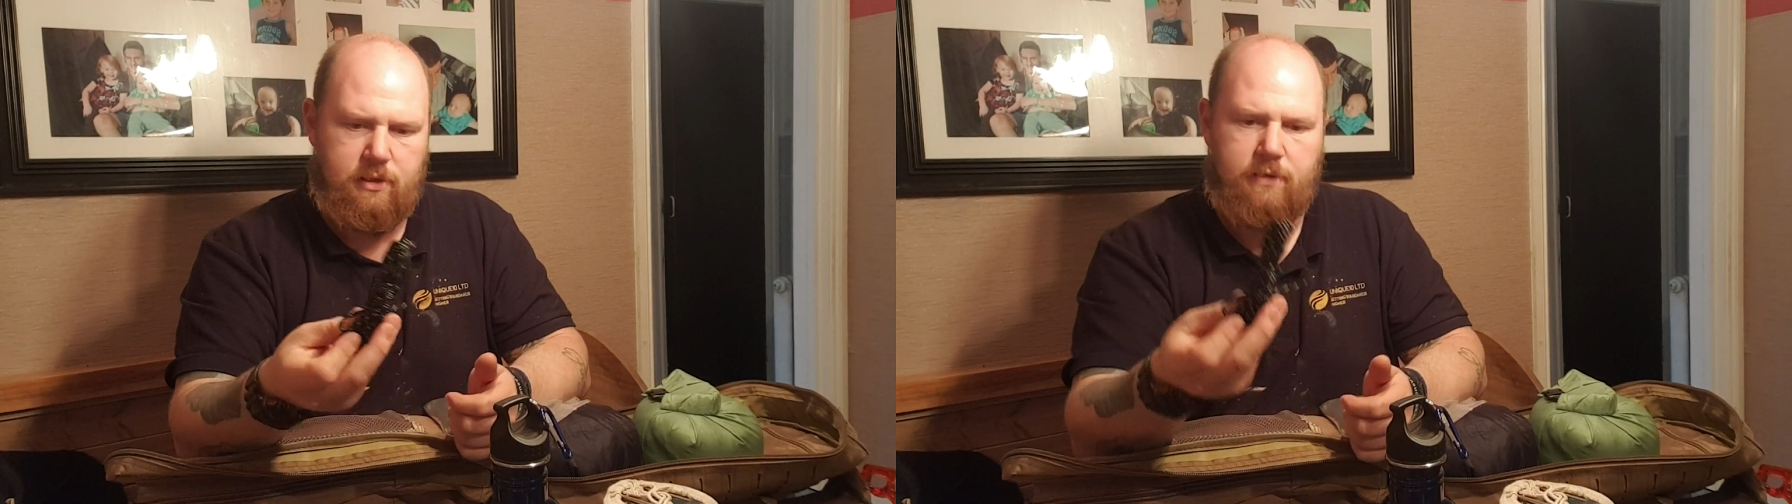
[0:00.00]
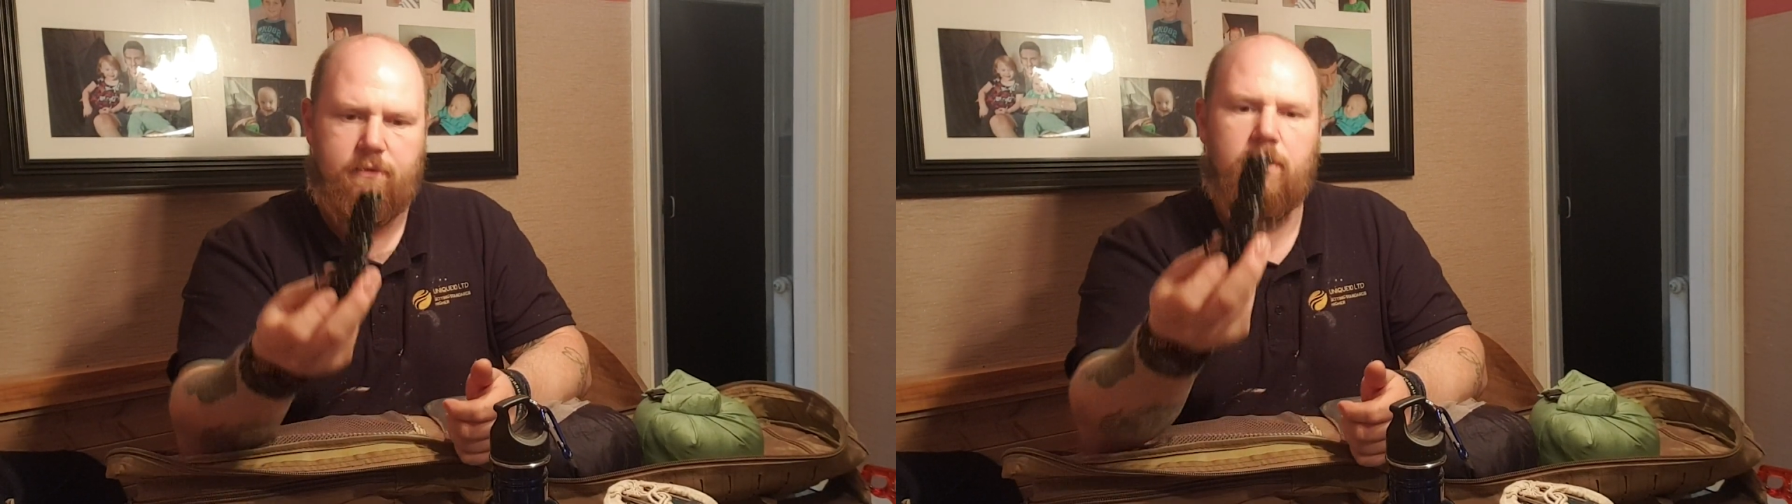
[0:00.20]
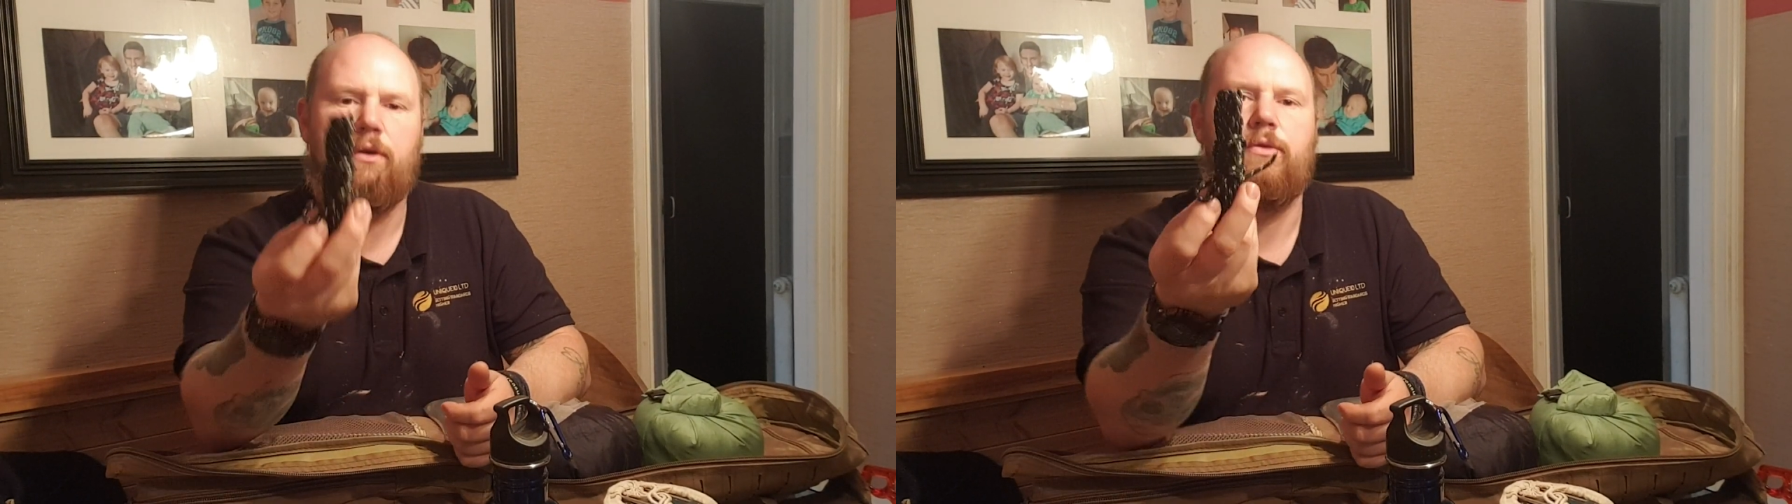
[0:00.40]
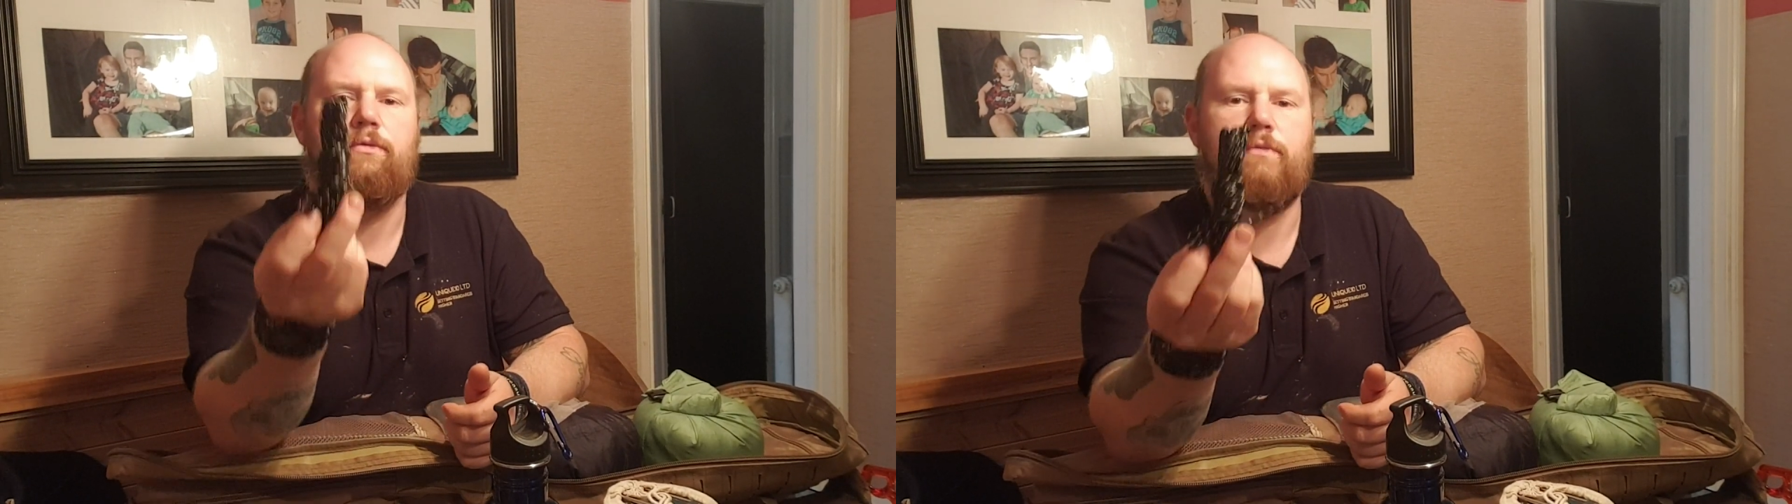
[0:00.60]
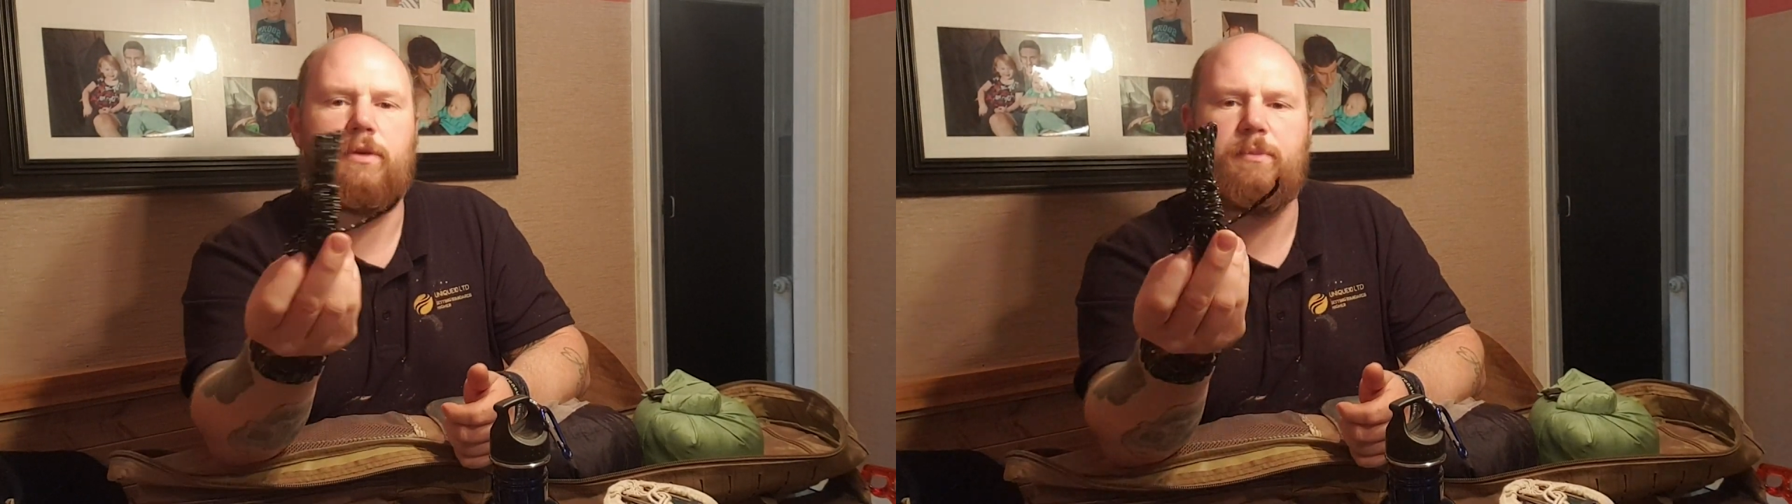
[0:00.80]
I've got a
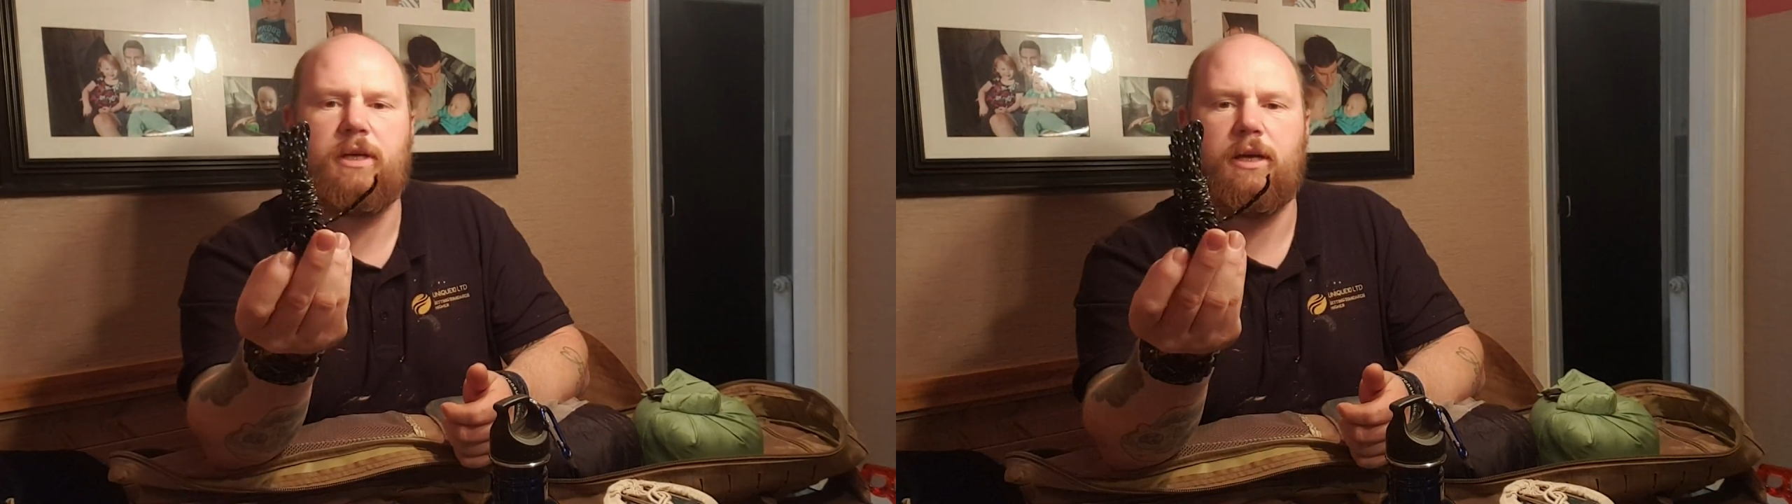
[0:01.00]
3-metre